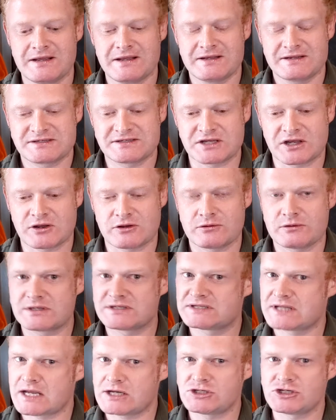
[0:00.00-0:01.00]
So
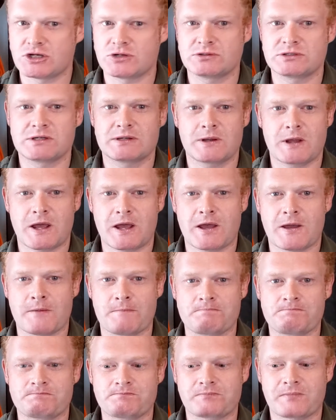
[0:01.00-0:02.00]
stay tuned,
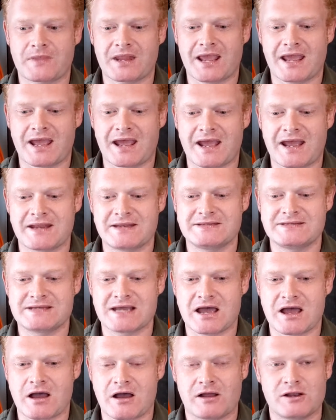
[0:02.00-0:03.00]
um, and
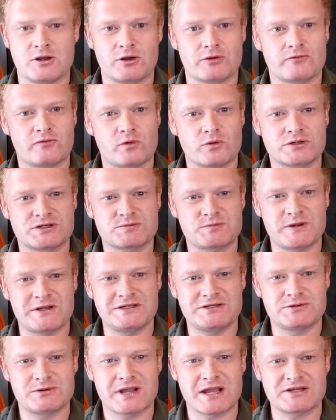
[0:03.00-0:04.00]
I look forward to speaking
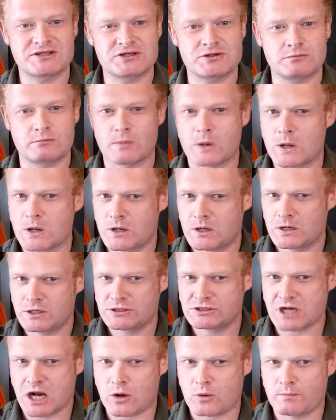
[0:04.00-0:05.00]
to you again soon.
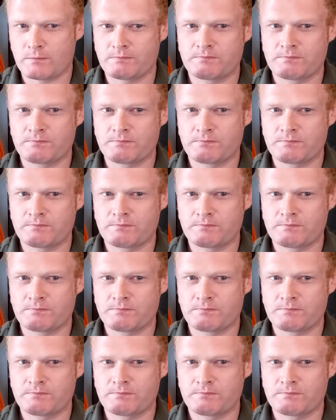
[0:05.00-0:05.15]
Ciao.